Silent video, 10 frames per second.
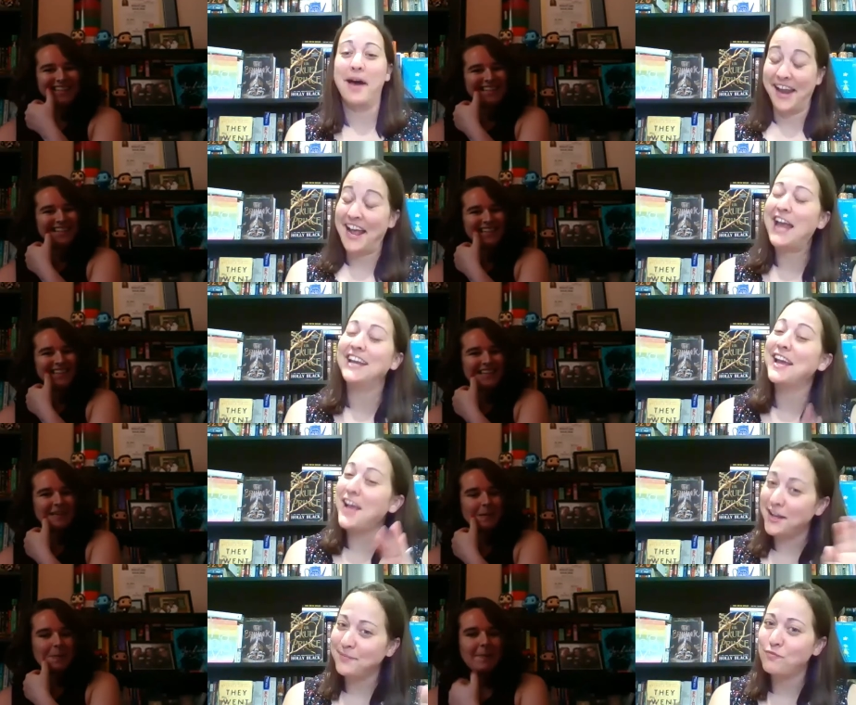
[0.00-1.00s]
Speaker 1: I got
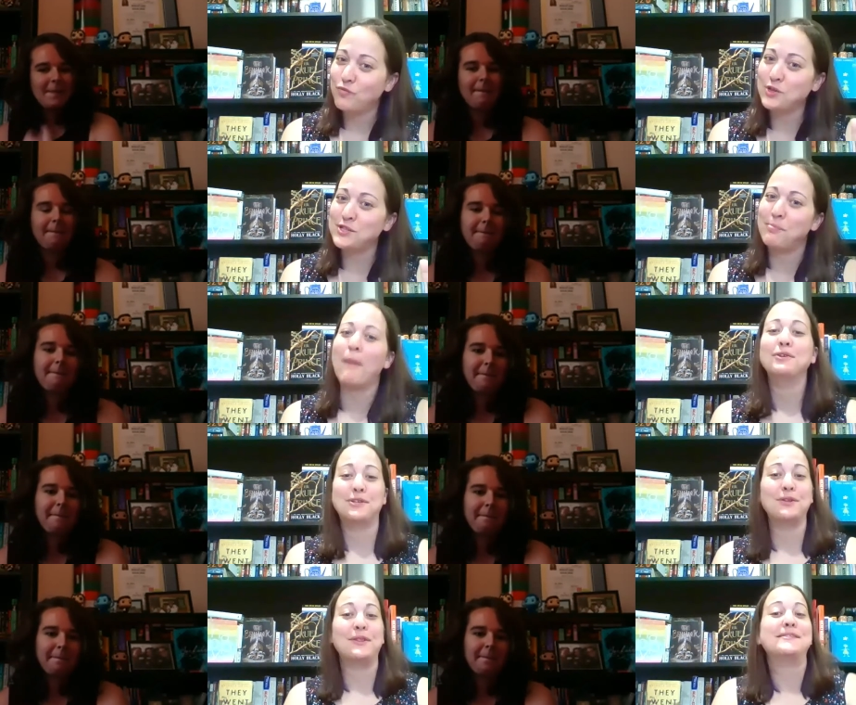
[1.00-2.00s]
a. I wrote to the
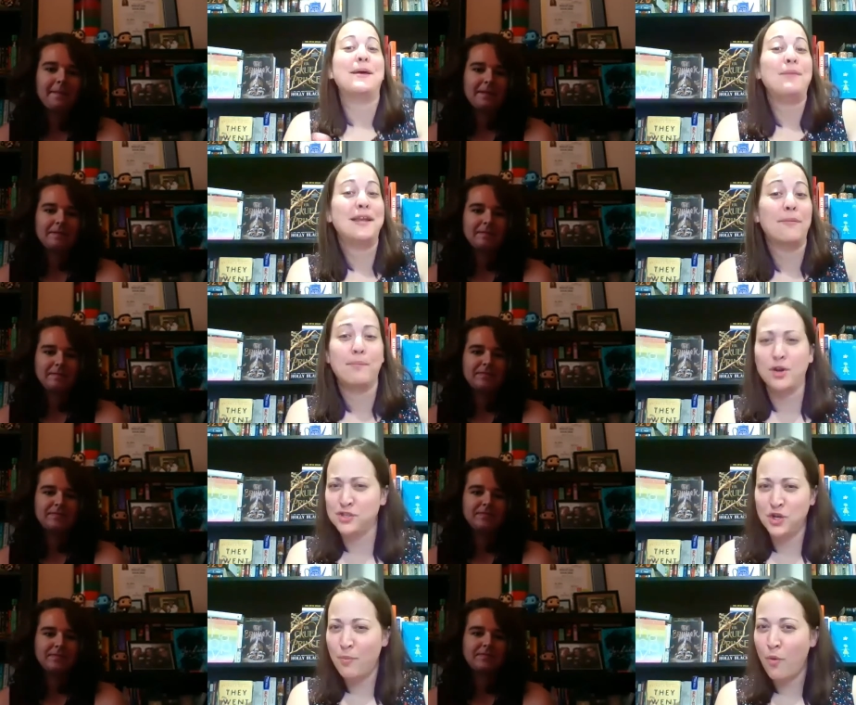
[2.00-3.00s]
publisher, and they sent me. And
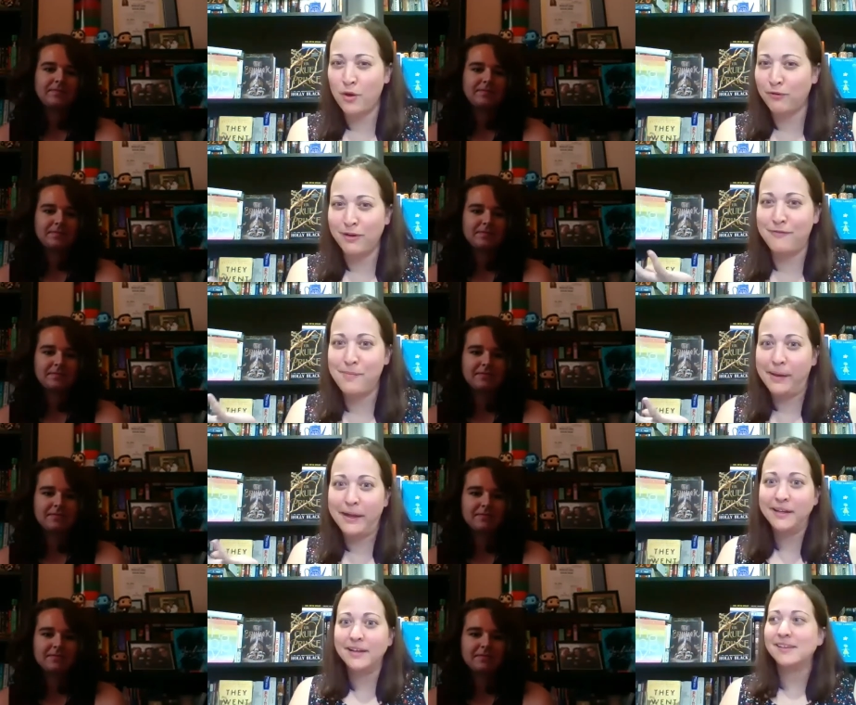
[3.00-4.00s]
Barnes and Noble wouldn't refund
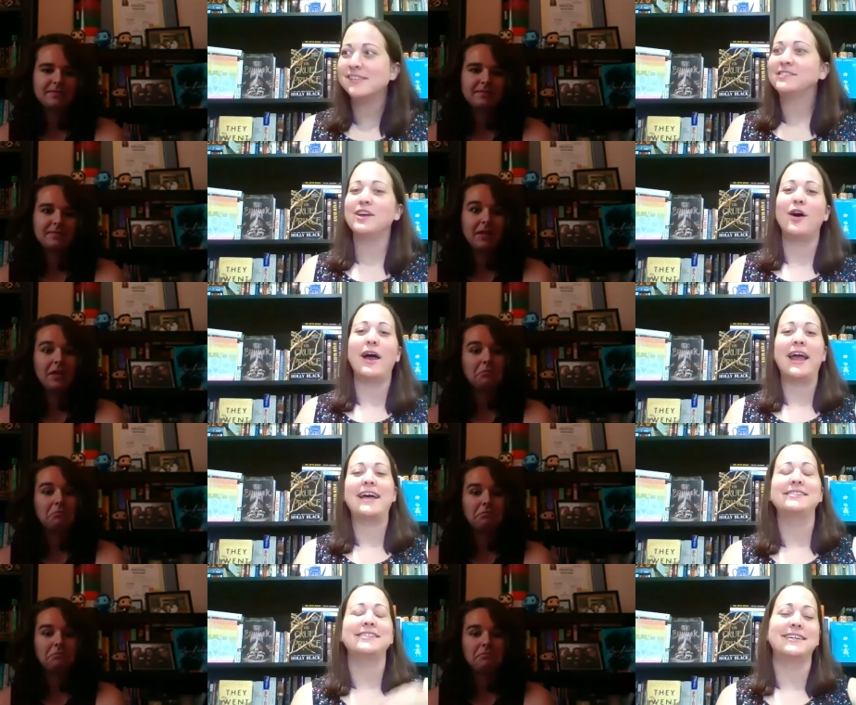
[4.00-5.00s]
me, so I
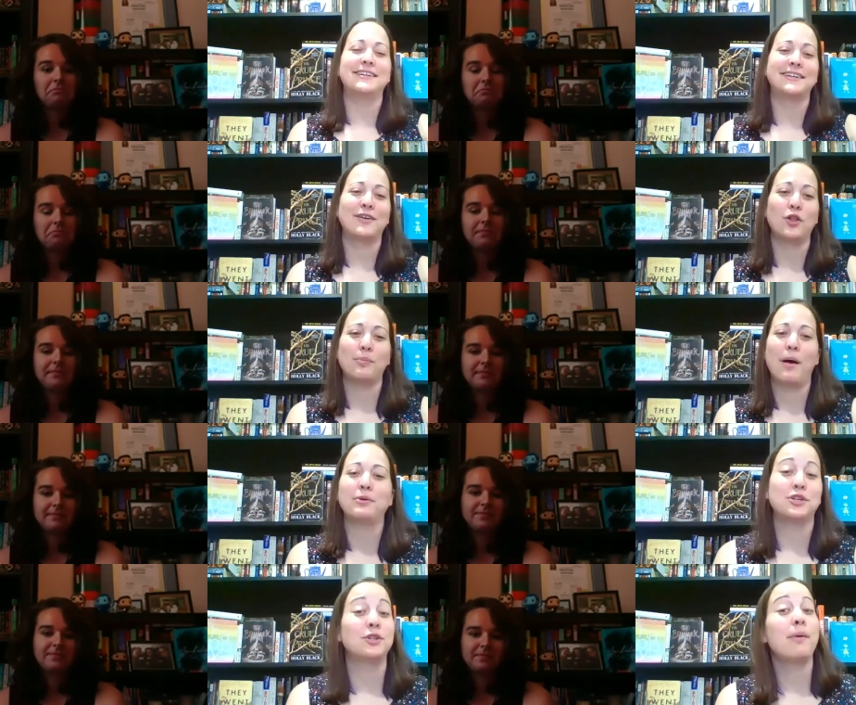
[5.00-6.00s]
had to go to the
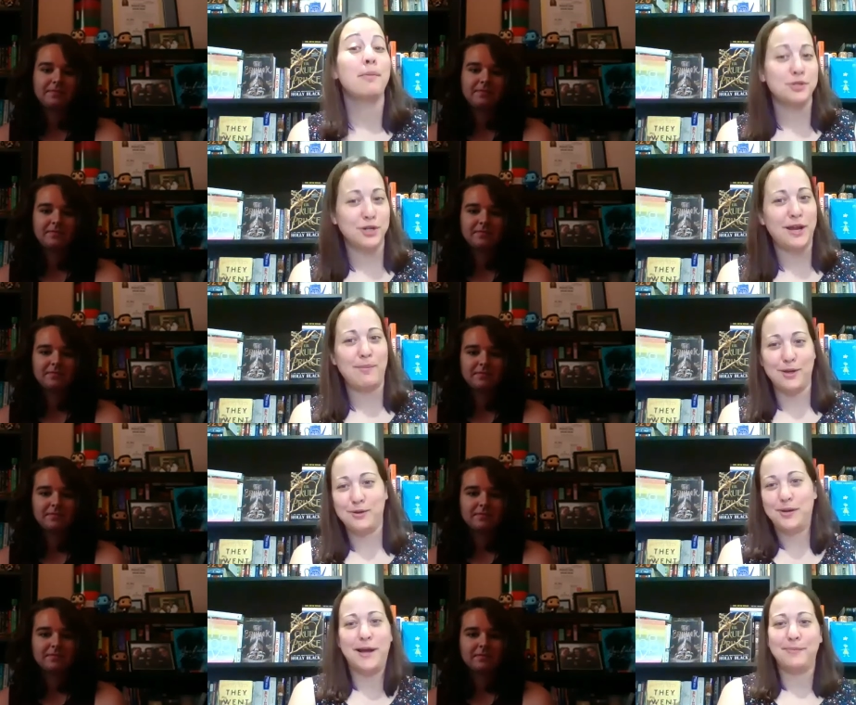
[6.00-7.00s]
publisher, and the publisher gave me a
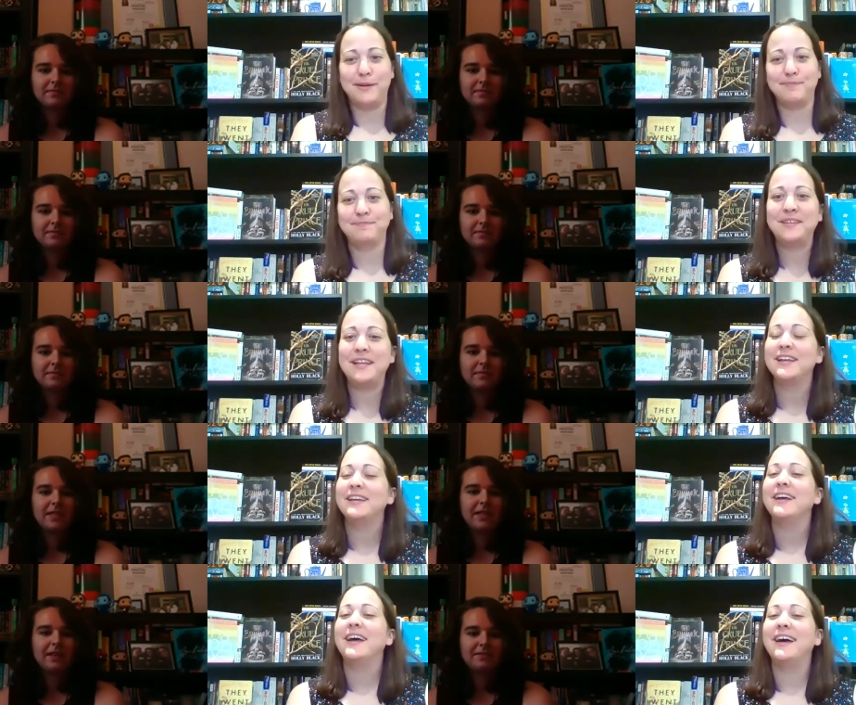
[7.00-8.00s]
new copy. There you
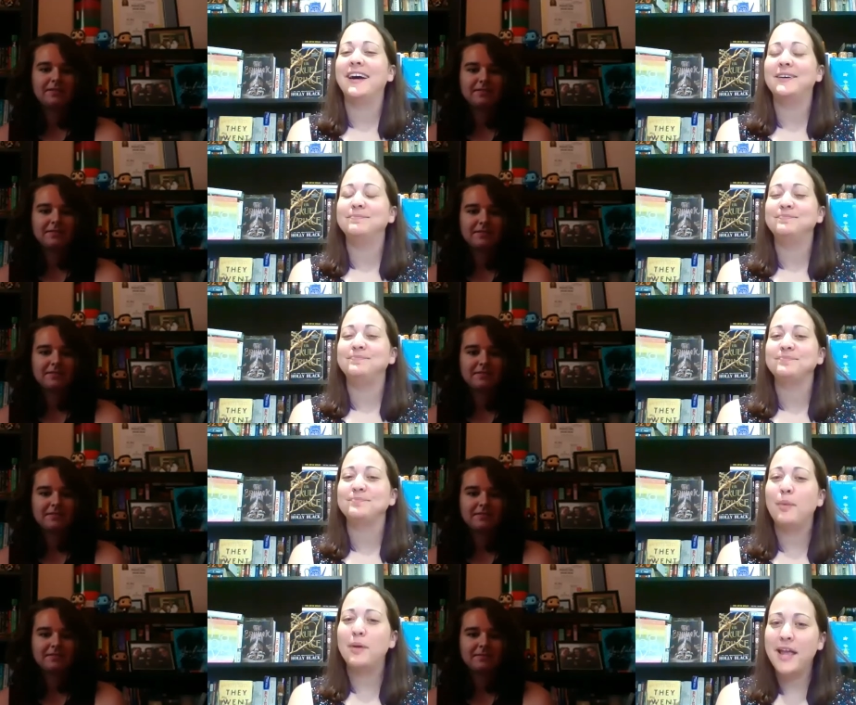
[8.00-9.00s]
go. Um,
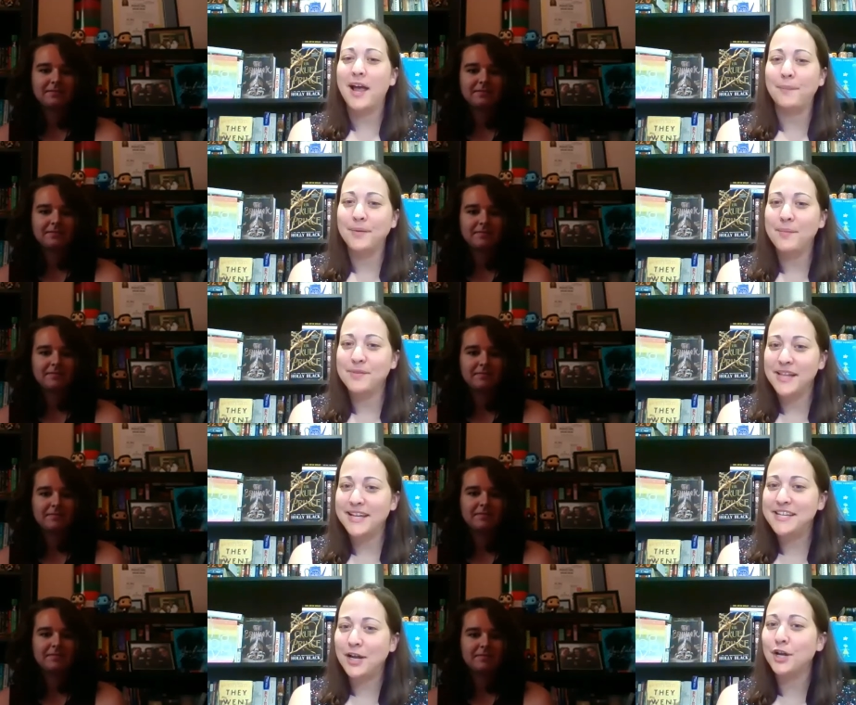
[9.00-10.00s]
but yeah, I'm, I'm
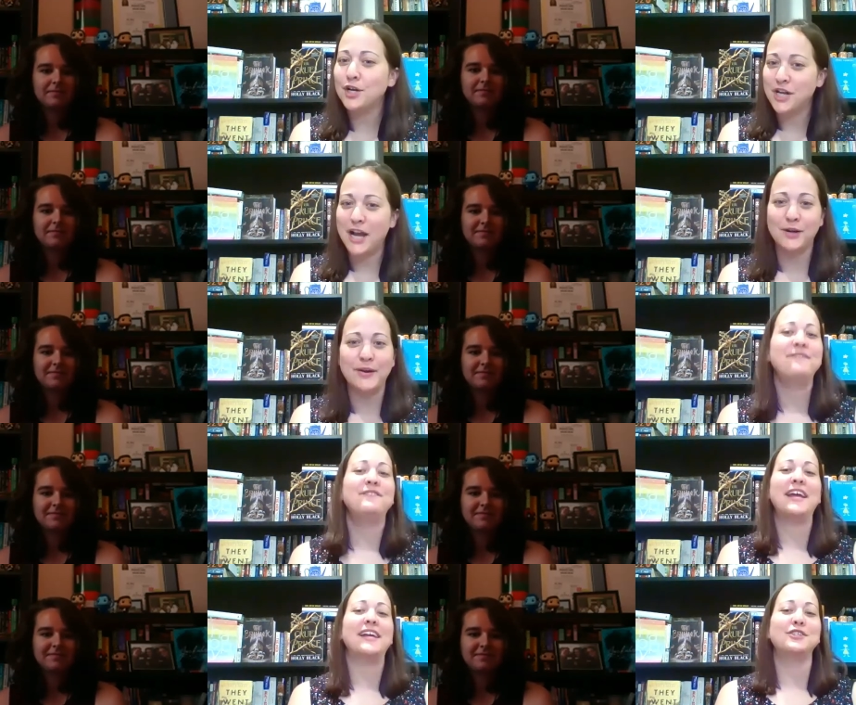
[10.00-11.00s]
glad to hear you're a John
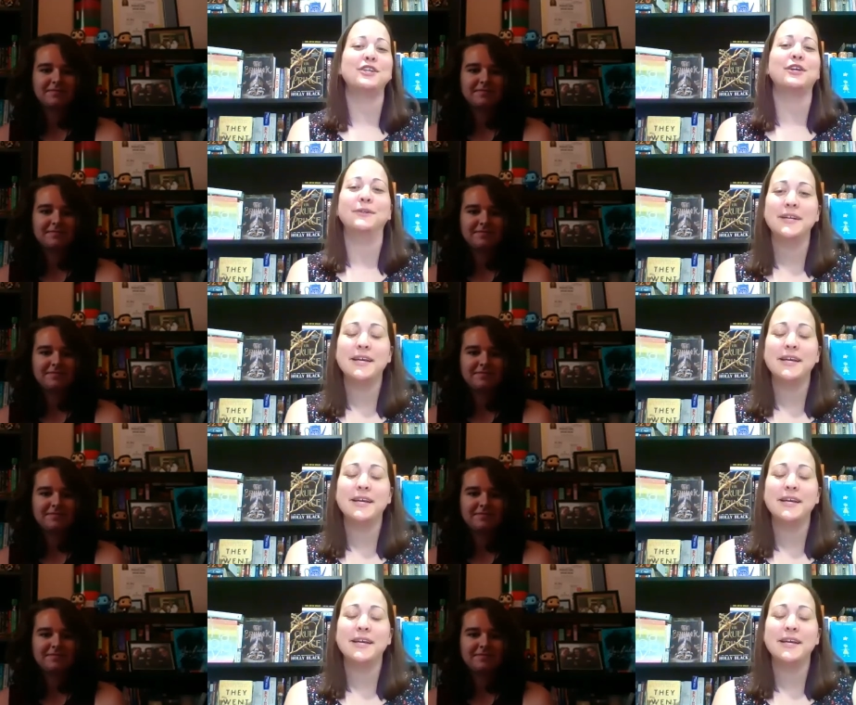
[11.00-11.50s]
Green fan too.